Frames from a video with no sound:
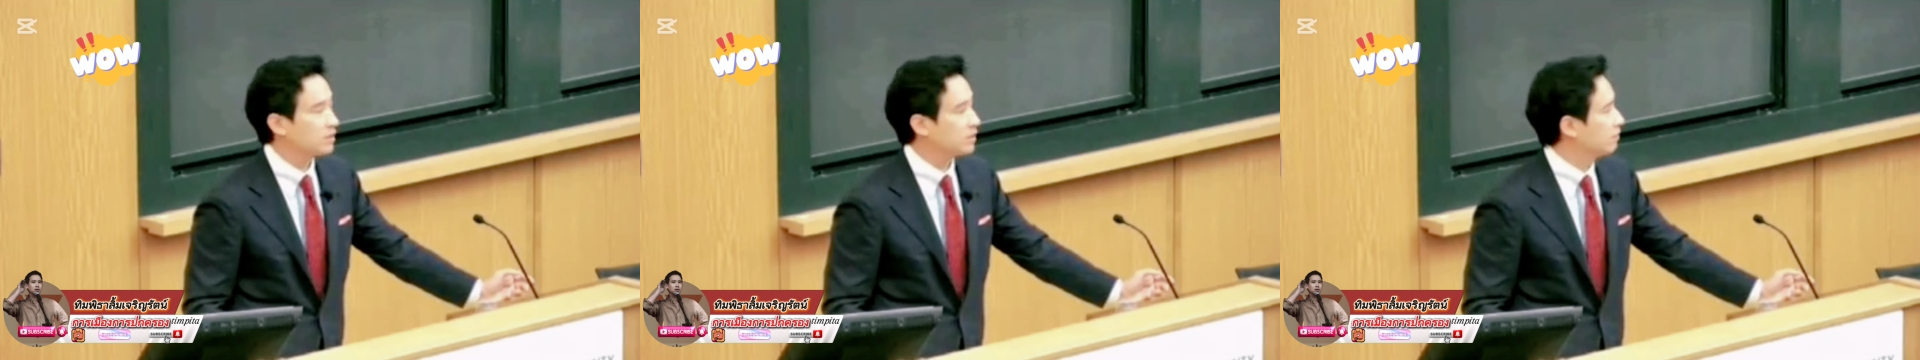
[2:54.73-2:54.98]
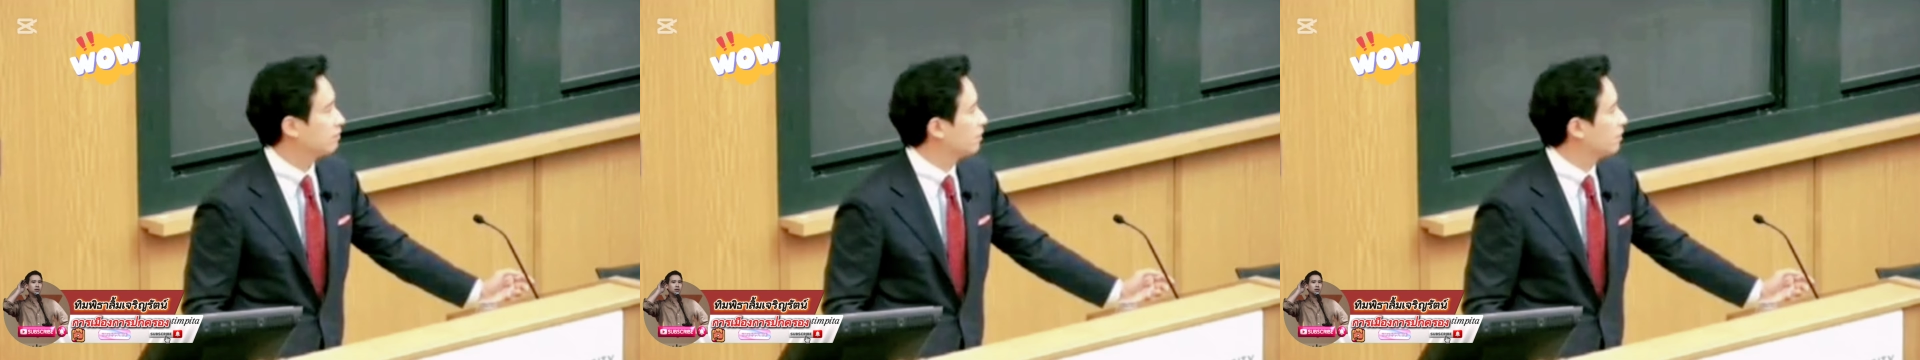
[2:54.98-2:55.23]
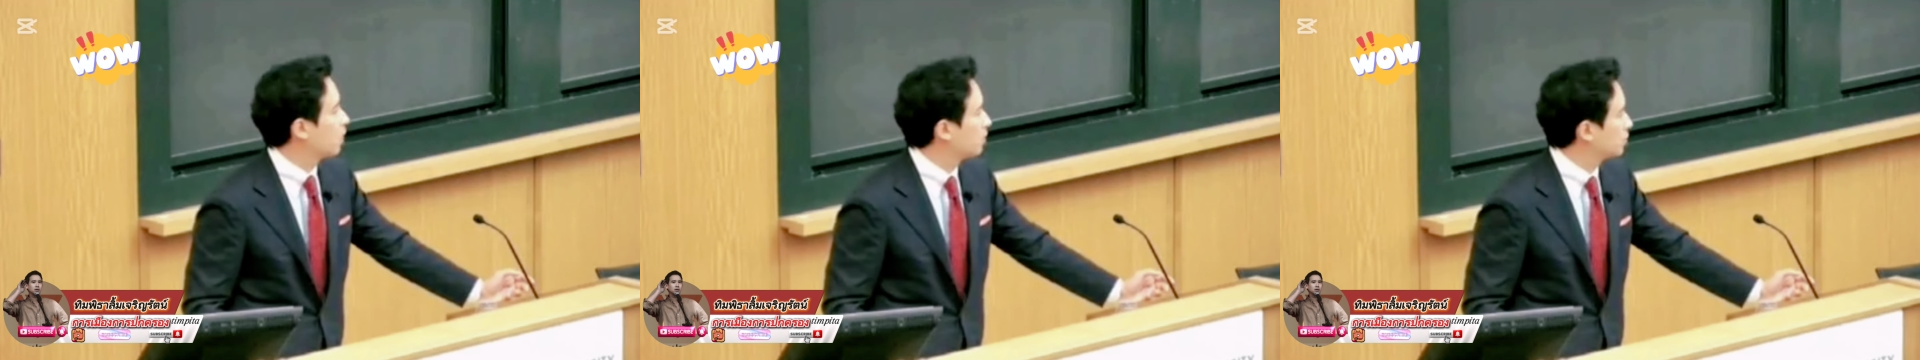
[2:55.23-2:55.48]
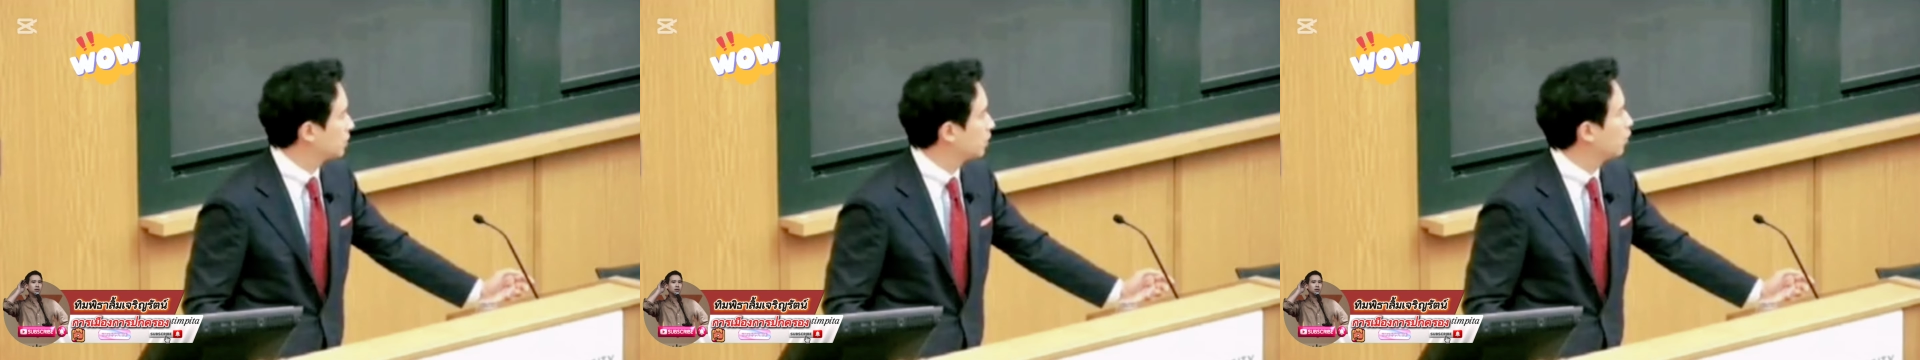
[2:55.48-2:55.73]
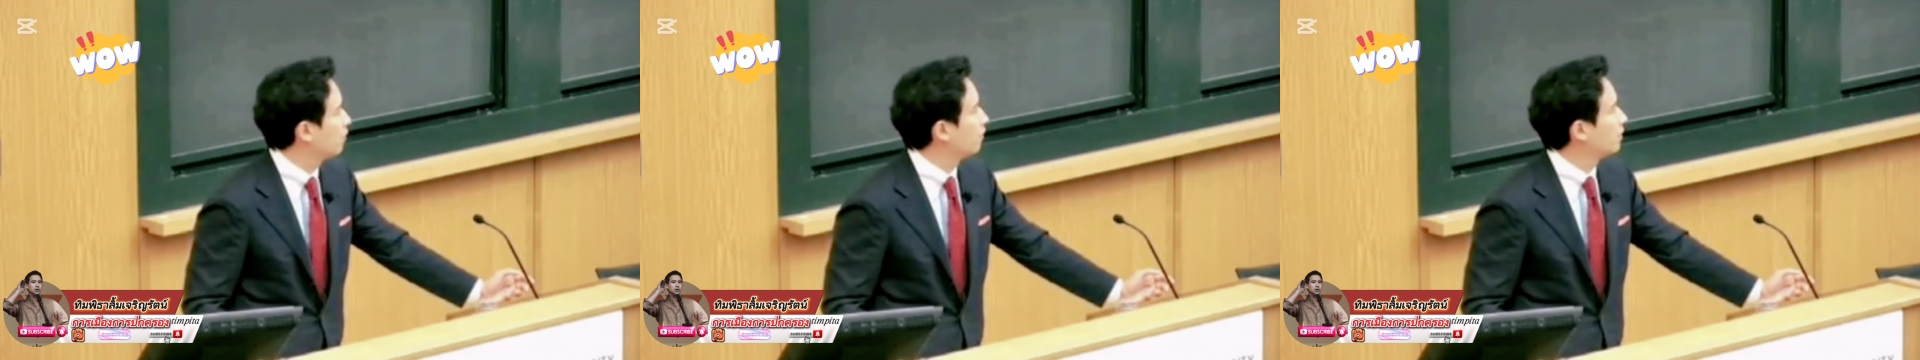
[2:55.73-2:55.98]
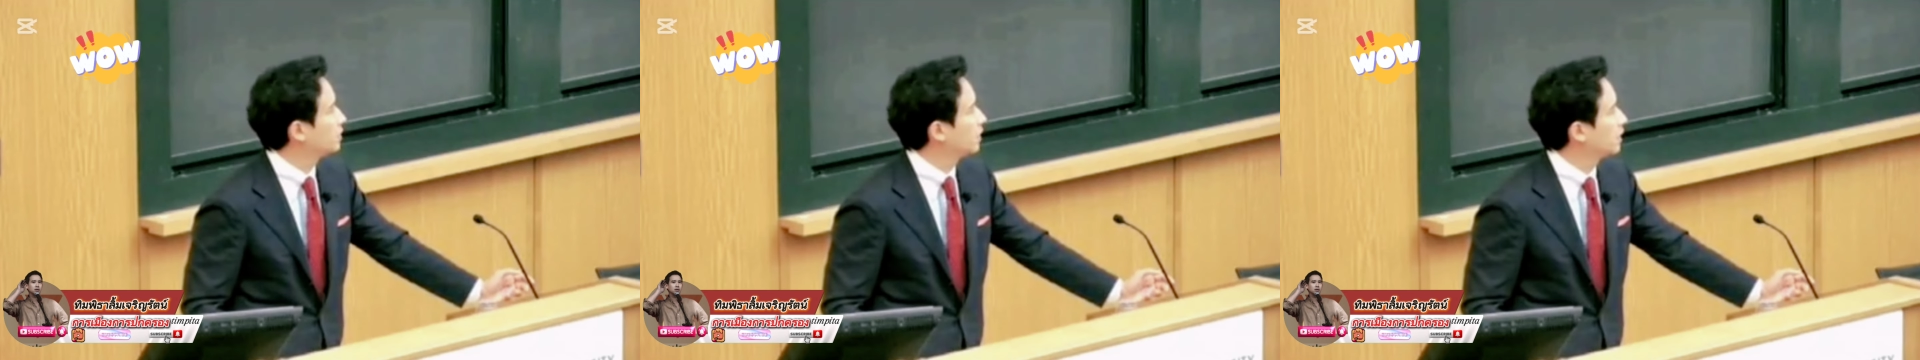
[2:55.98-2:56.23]
some from Boston
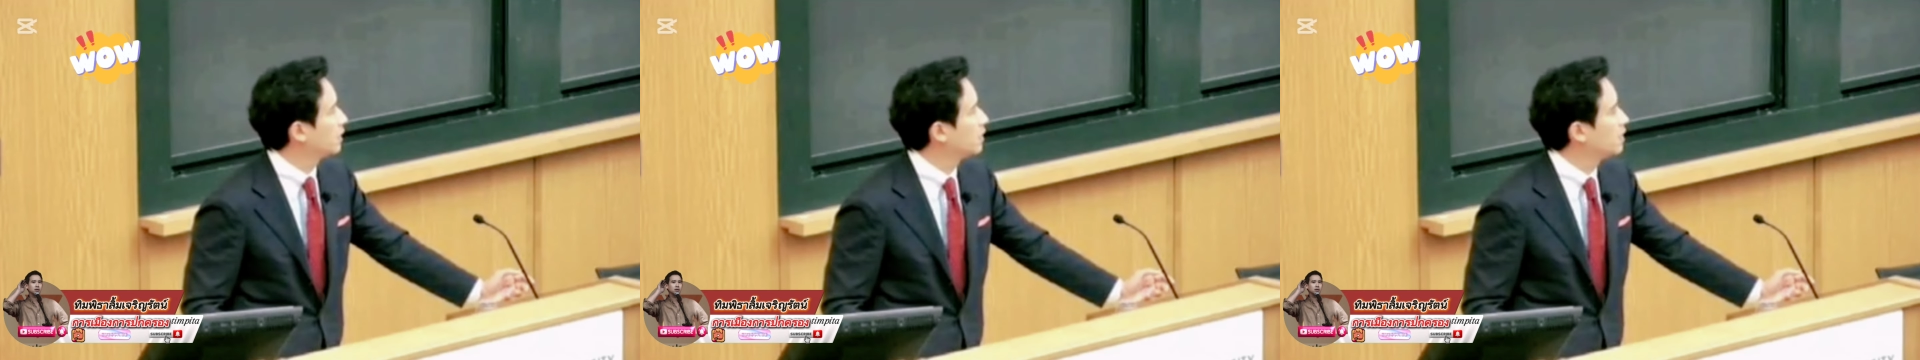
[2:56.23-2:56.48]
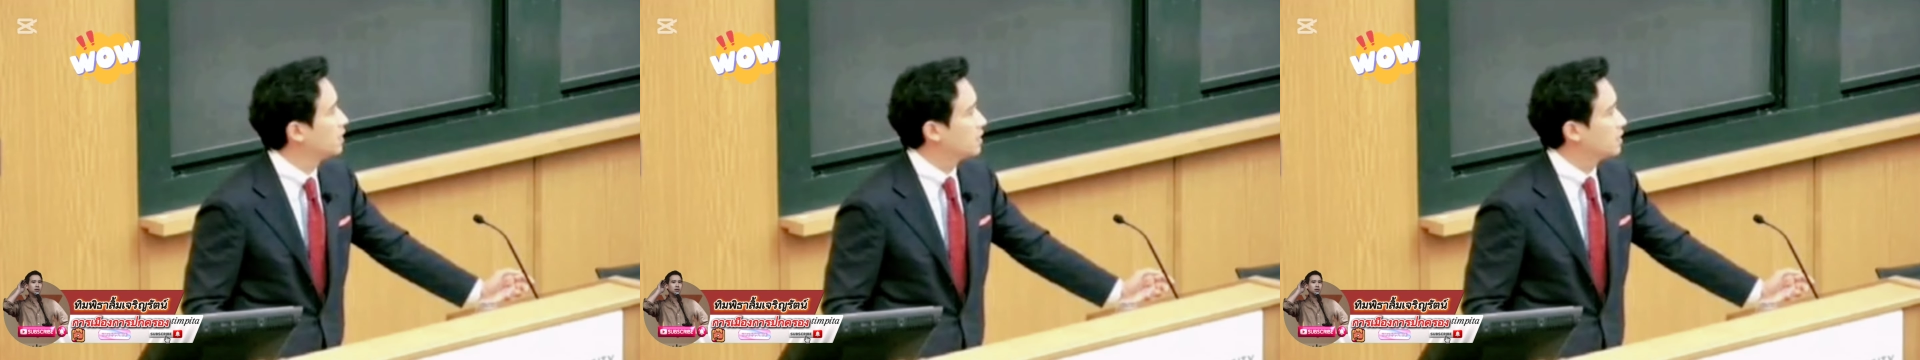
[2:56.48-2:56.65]
University,